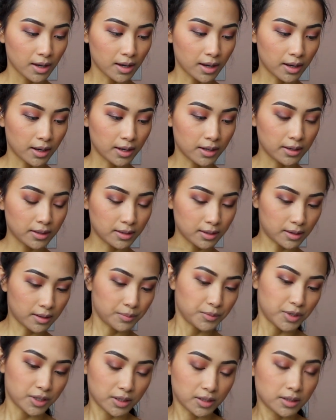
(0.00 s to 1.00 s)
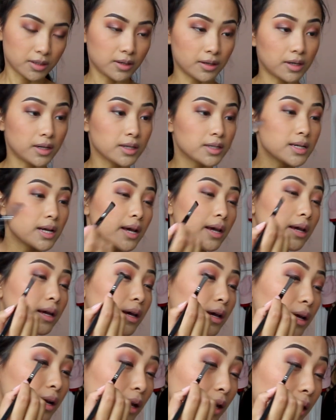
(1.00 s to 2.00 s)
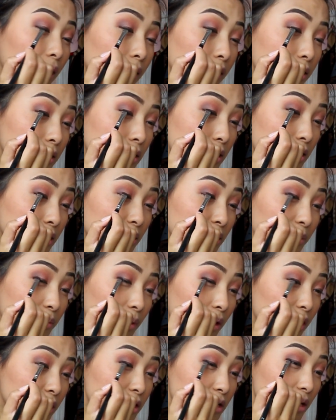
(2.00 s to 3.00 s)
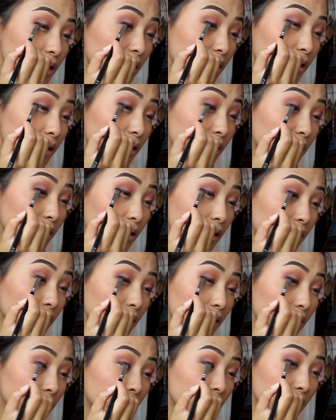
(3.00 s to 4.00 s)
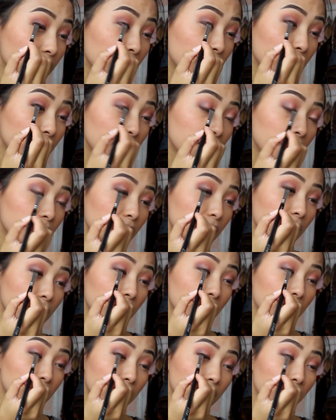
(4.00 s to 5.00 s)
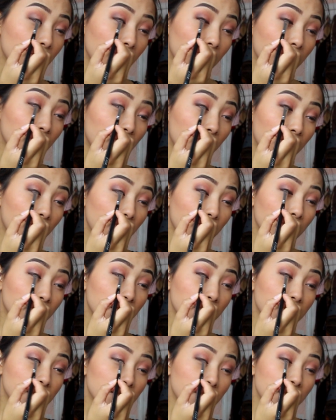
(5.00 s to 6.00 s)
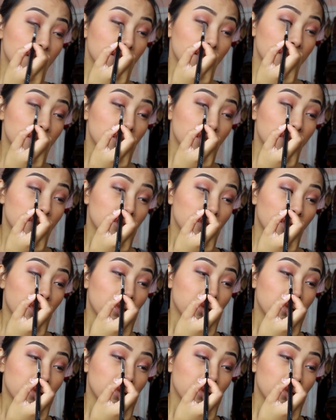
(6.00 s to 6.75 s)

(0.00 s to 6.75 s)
and I'm just gonna take it and smudge in that eyeliner.